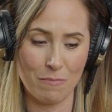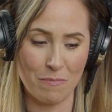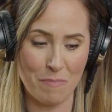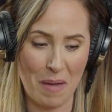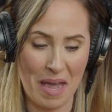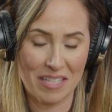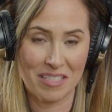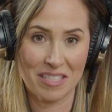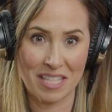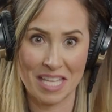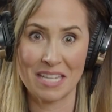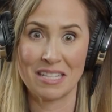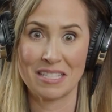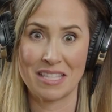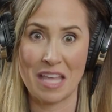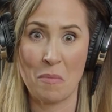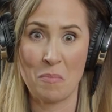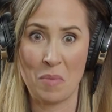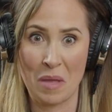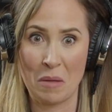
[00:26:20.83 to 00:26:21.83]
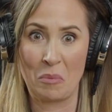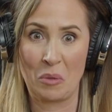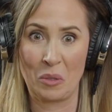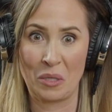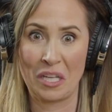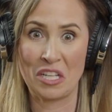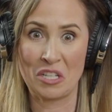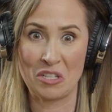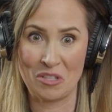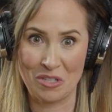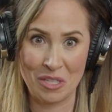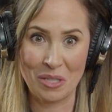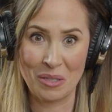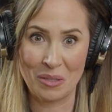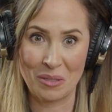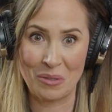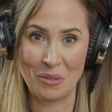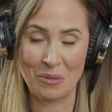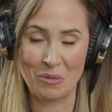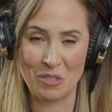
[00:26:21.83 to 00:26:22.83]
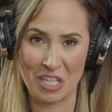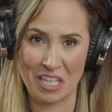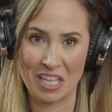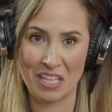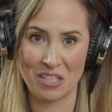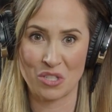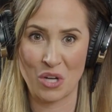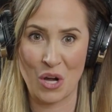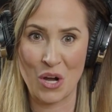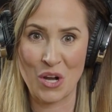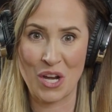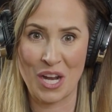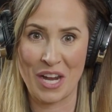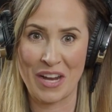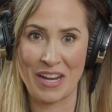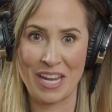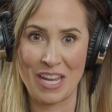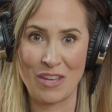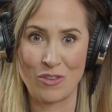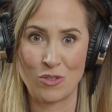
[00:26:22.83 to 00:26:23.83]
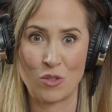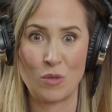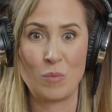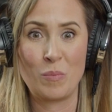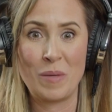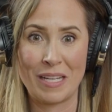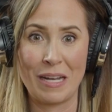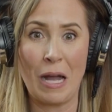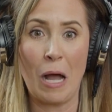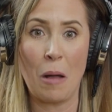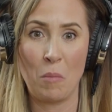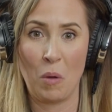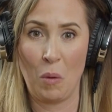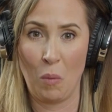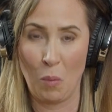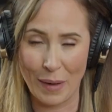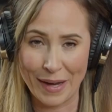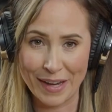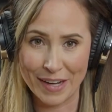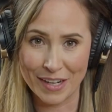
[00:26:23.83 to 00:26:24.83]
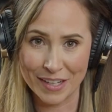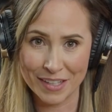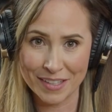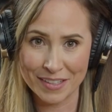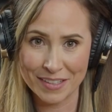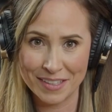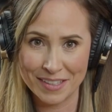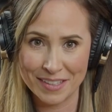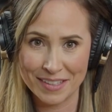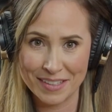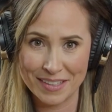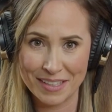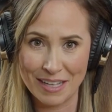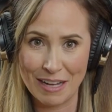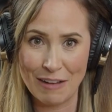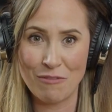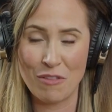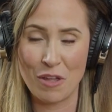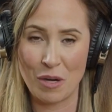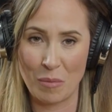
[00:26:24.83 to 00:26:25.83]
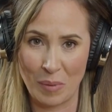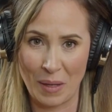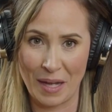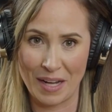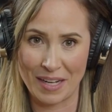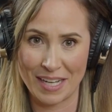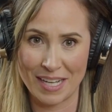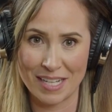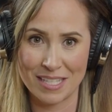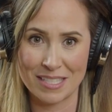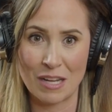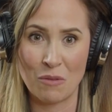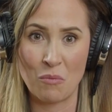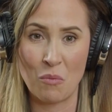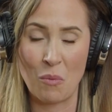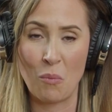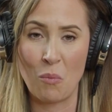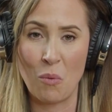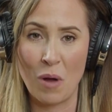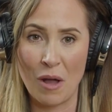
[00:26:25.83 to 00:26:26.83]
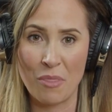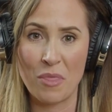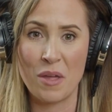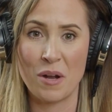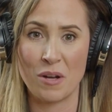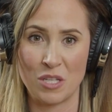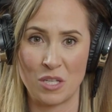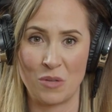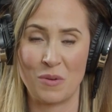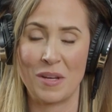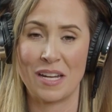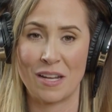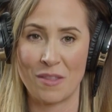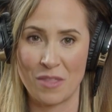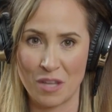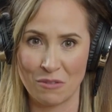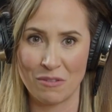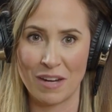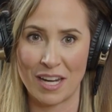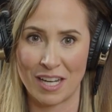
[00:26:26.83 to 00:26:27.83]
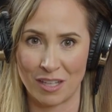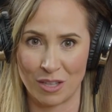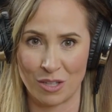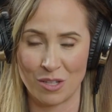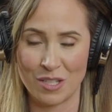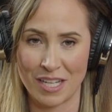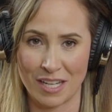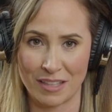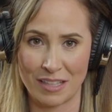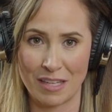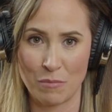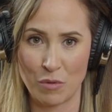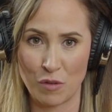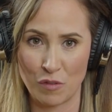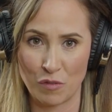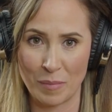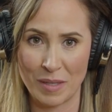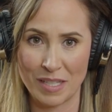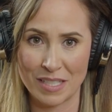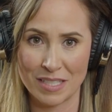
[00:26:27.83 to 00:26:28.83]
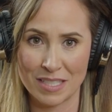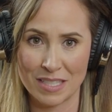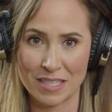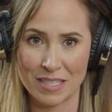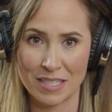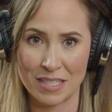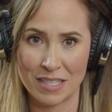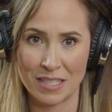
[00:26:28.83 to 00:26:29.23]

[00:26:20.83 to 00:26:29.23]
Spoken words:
best things that people can do to get started is to become aware of their bodies and what they're doing in their regular daily movements?